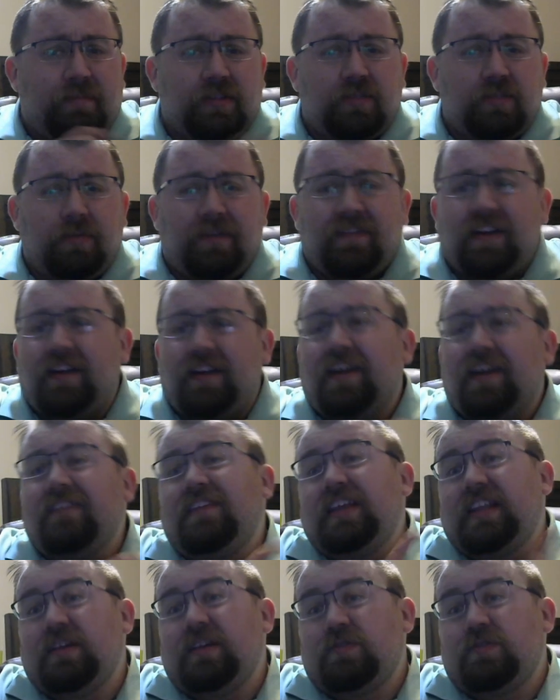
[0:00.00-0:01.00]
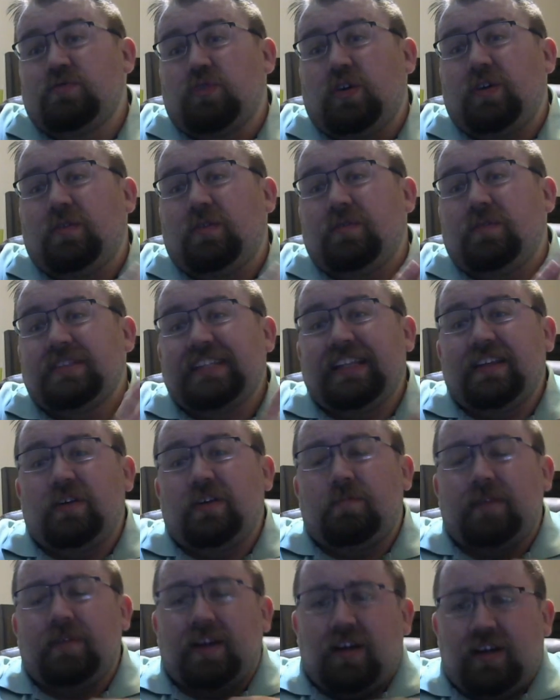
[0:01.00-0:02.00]
But to be fair, I think their draw was a
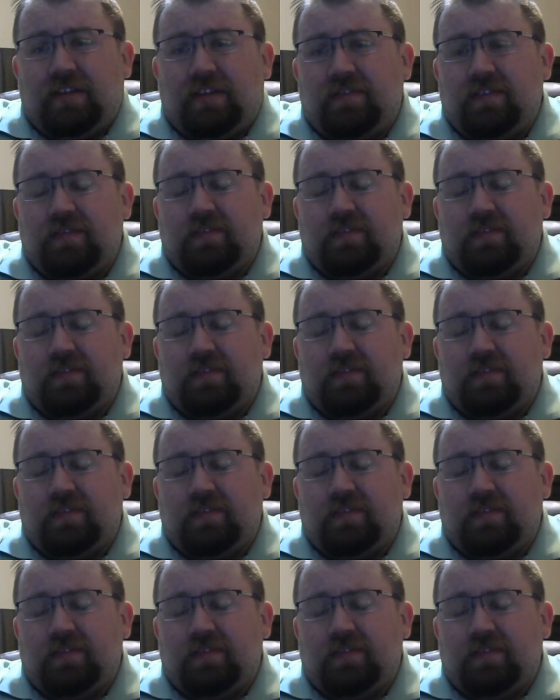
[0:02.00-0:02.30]
little bit off,